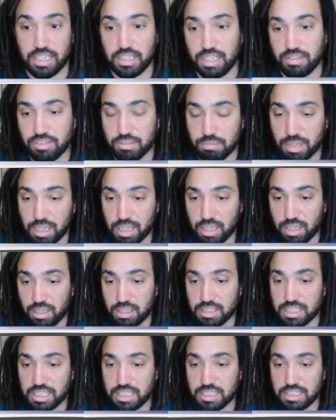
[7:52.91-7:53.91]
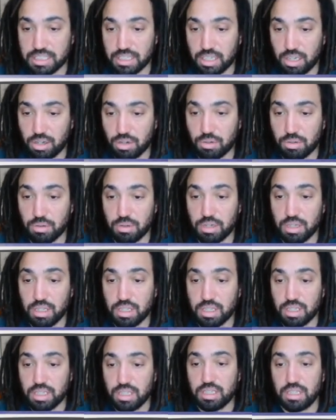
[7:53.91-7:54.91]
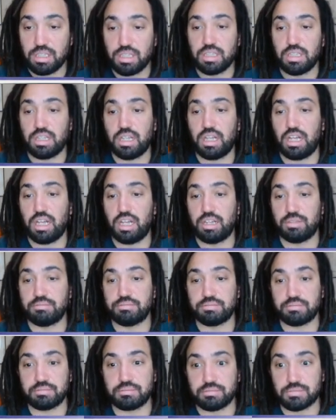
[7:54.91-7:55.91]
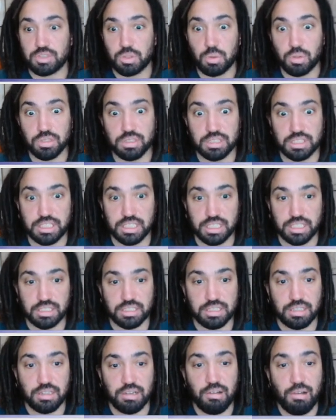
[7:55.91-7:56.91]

You have to buy tins in whole um, quantities.